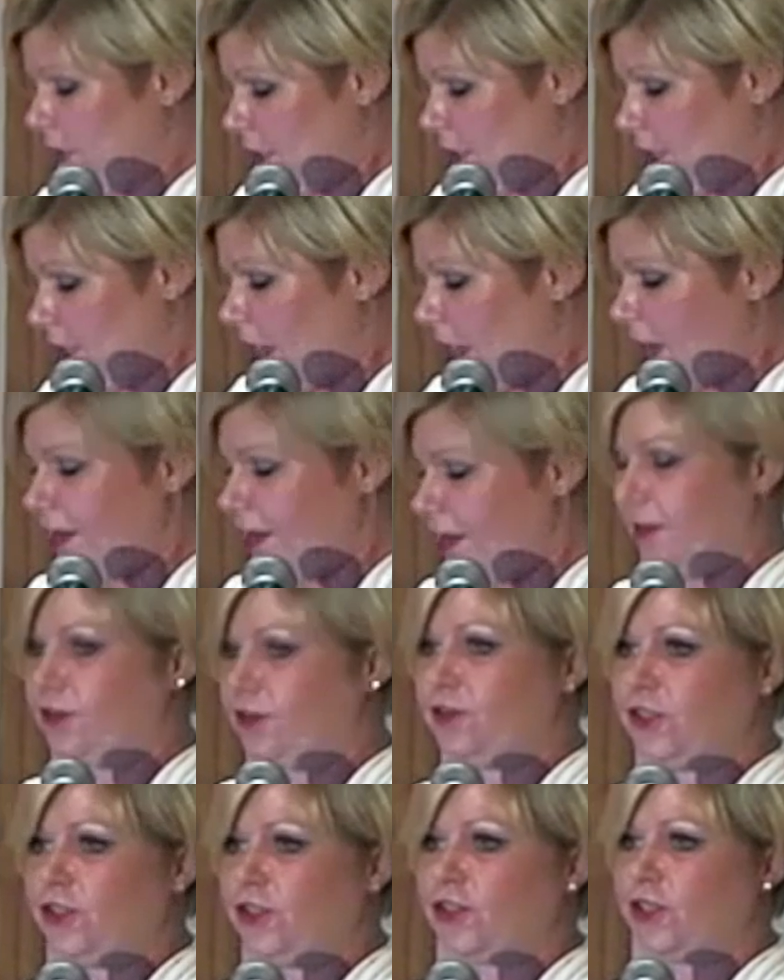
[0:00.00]

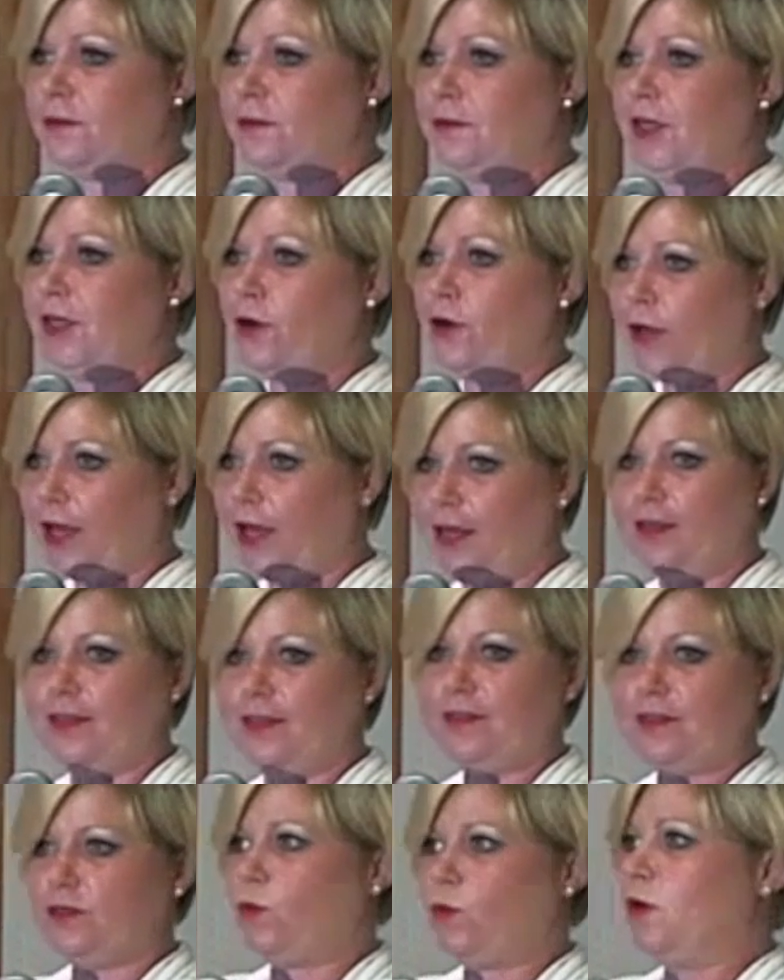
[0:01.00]
and determine, okay,
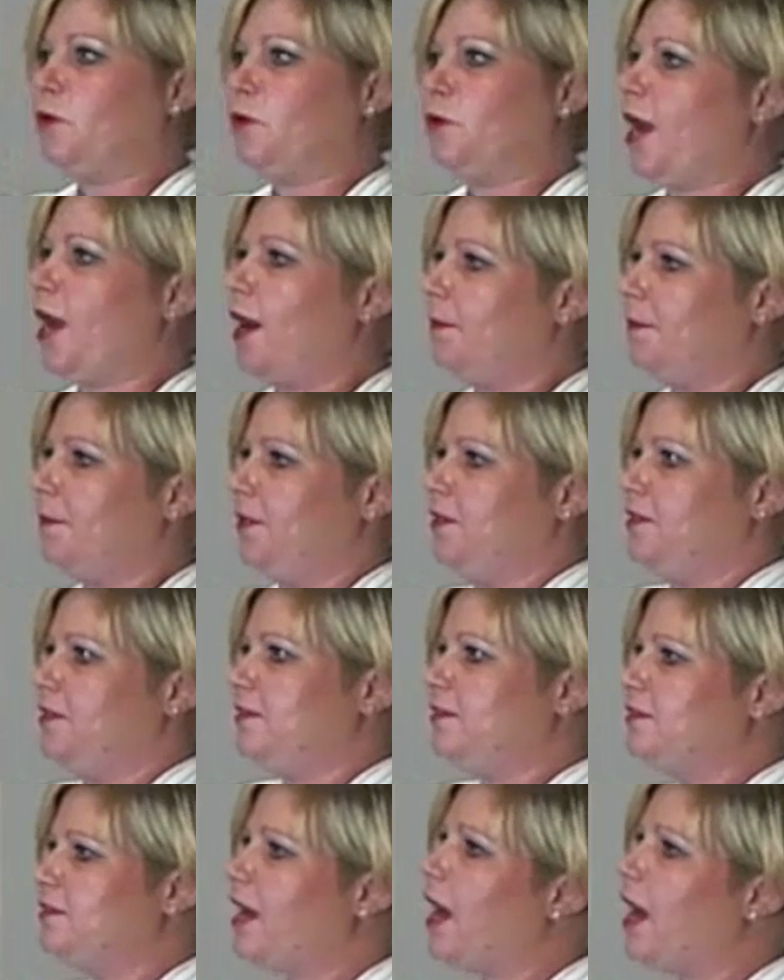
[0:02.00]
this is what would happen,
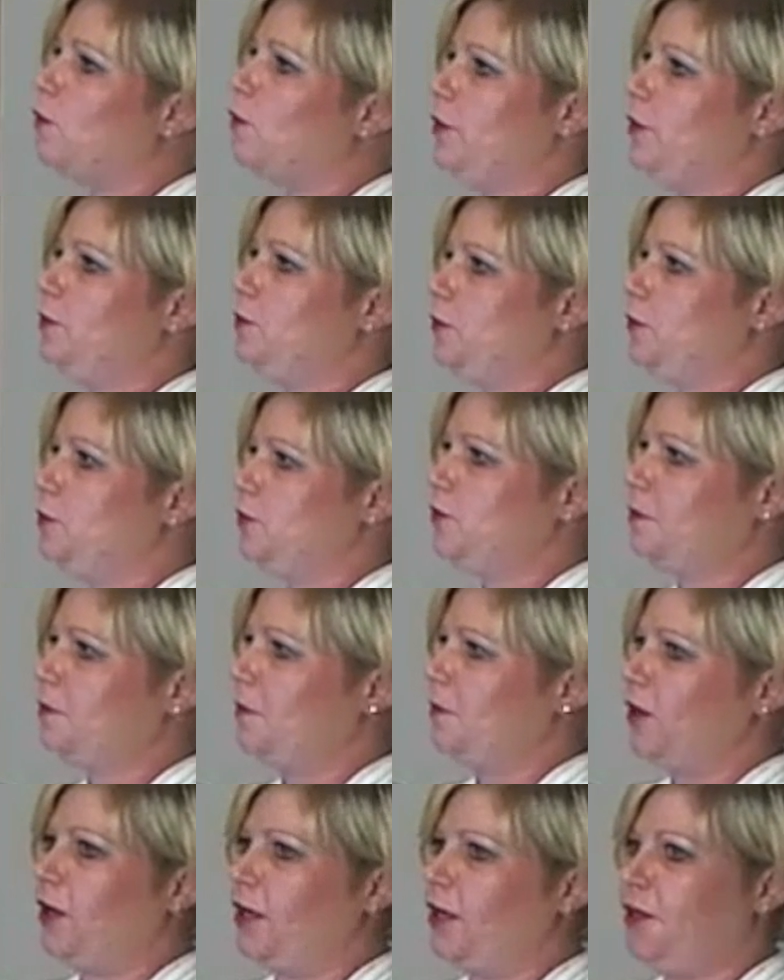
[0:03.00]
this is how we would
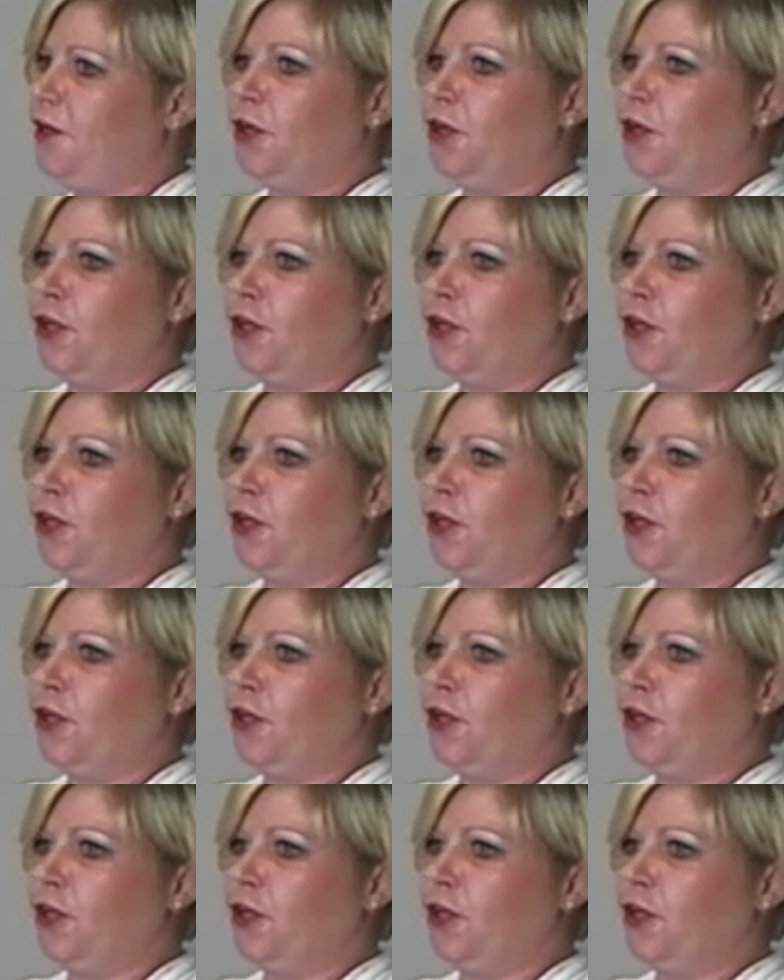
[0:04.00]
respond.